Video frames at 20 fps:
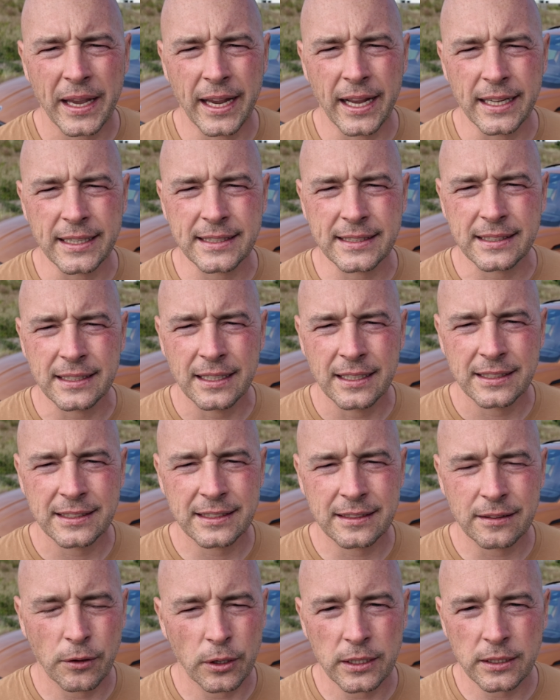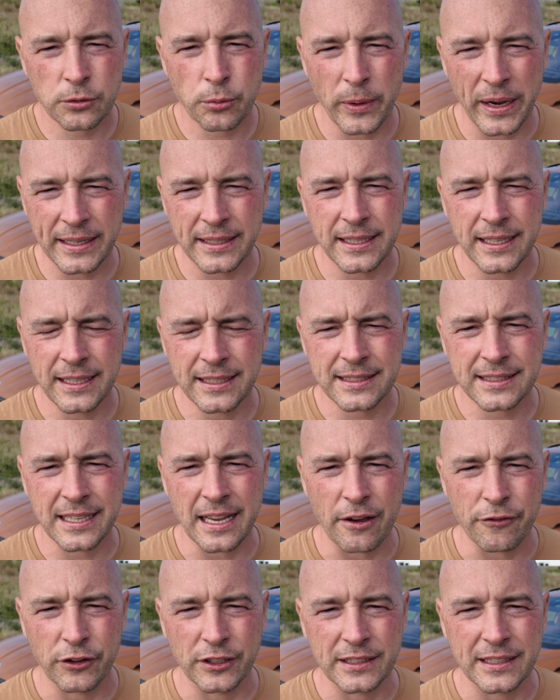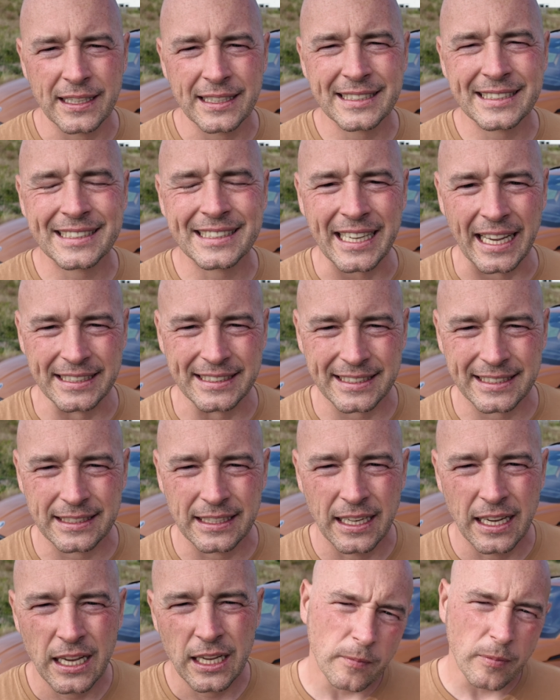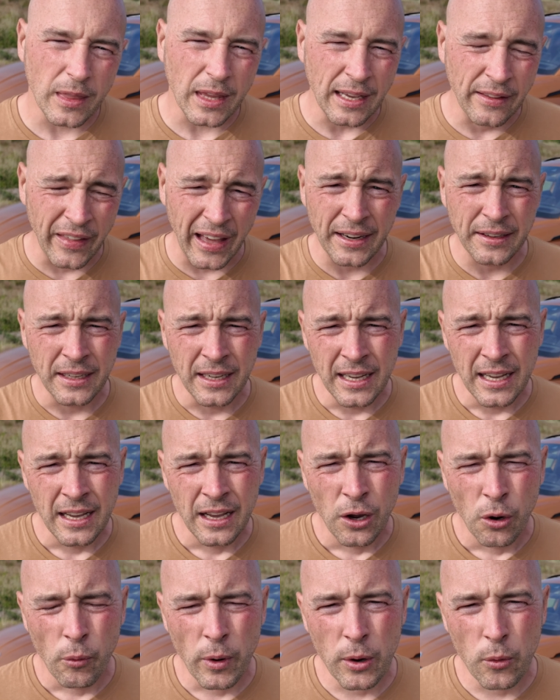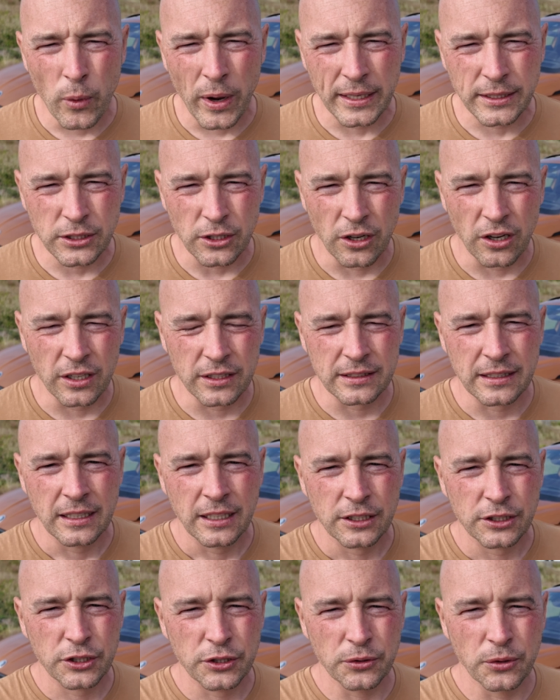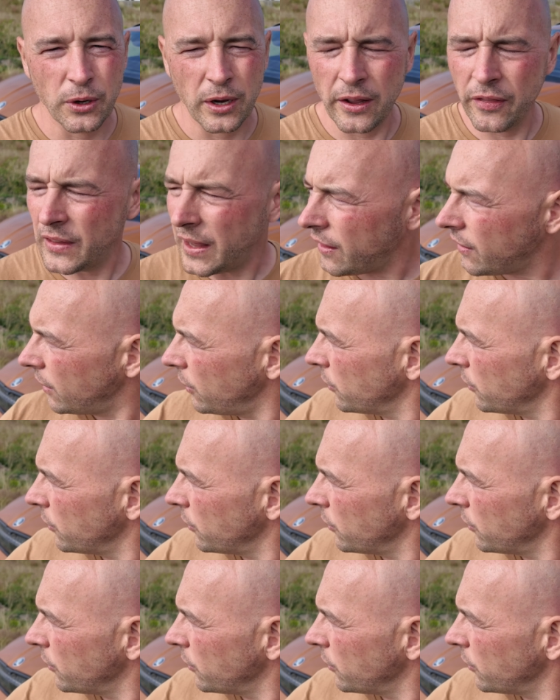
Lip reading: it's 27 cents. Then we went on to another